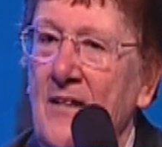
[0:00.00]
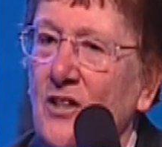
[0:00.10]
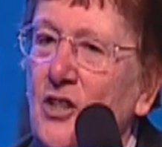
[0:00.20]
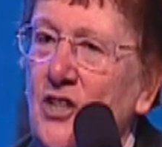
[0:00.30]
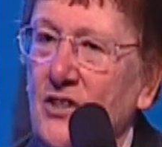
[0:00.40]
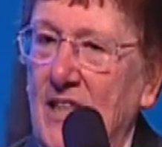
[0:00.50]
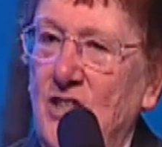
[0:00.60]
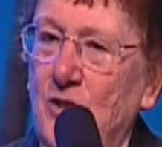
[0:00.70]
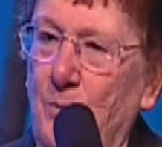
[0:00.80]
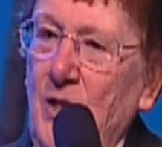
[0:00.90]
The little
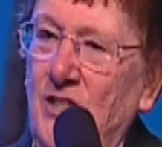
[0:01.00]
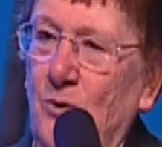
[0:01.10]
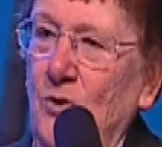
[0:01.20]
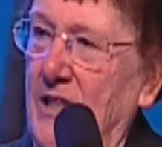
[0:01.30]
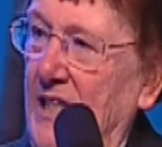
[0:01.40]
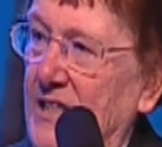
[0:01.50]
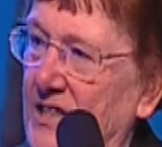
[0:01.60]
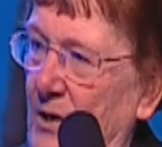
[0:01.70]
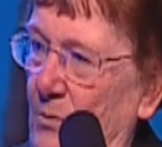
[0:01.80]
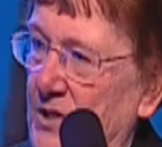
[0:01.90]
kids, the preschool kids,
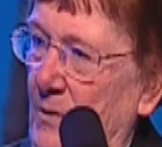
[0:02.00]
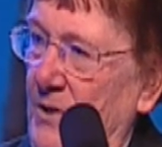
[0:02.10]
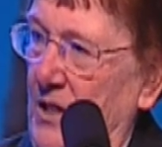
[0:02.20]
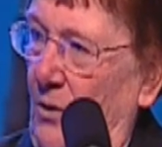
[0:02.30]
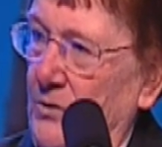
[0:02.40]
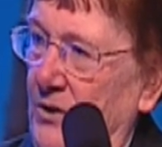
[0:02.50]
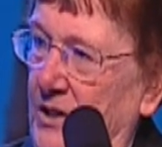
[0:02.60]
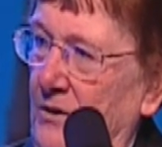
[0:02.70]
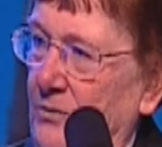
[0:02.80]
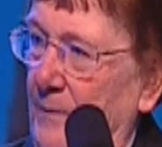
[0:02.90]
sit with some of the older
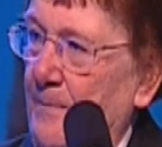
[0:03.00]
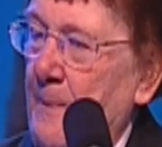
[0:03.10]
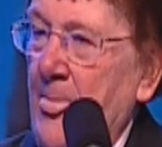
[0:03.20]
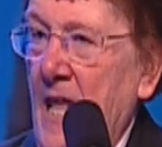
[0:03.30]
children.